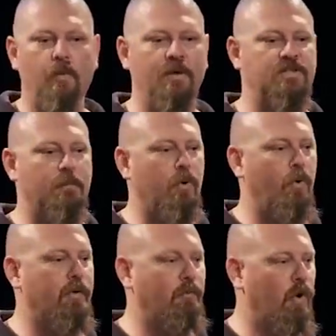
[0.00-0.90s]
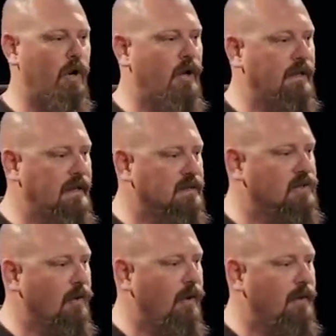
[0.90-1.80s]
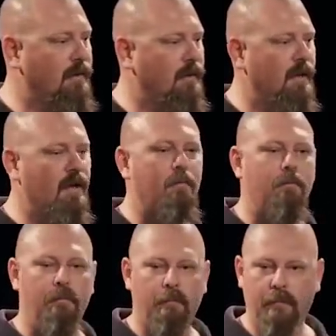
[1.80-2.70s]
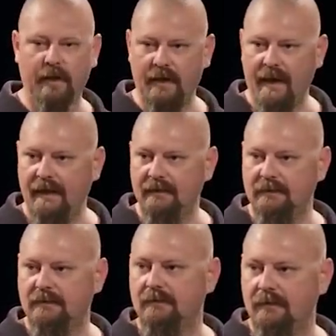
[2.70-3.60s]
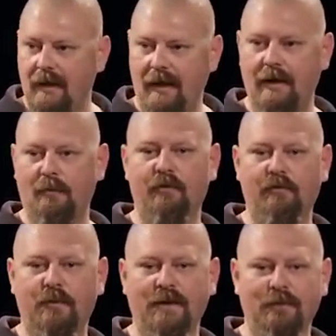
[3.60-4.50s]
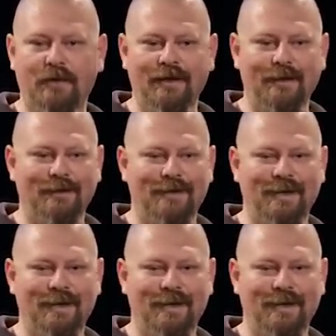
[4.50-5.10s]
We support them not only inside, but as a number of people here can